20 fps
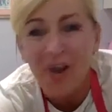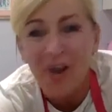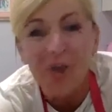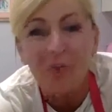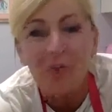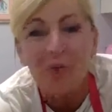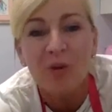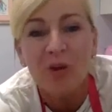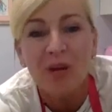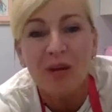
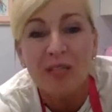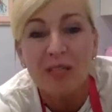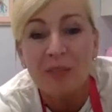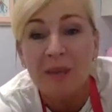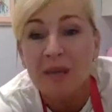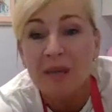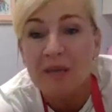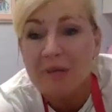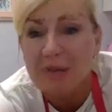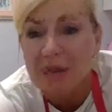Hope all goes
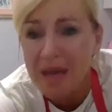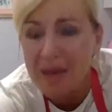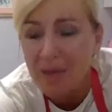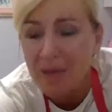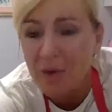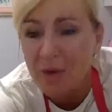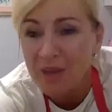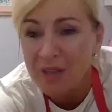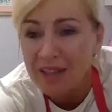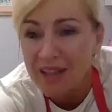well in Mount
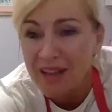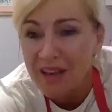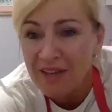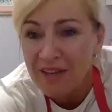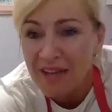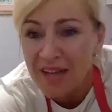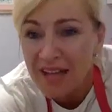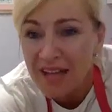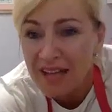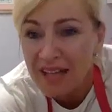Morgan,
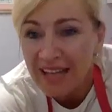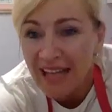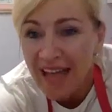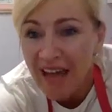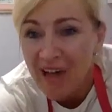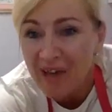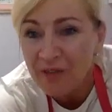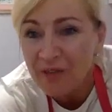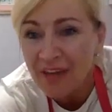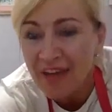love.
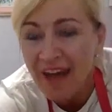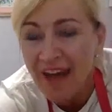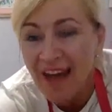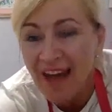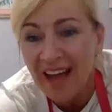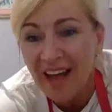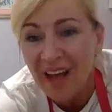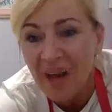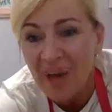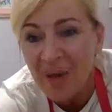Gail Vagar,
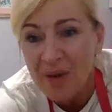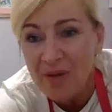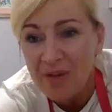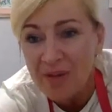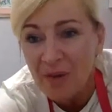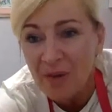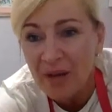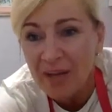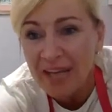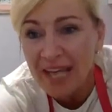hello
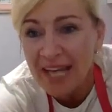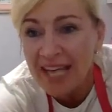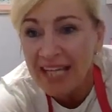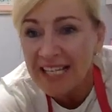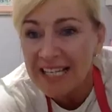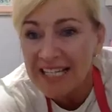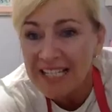everybody.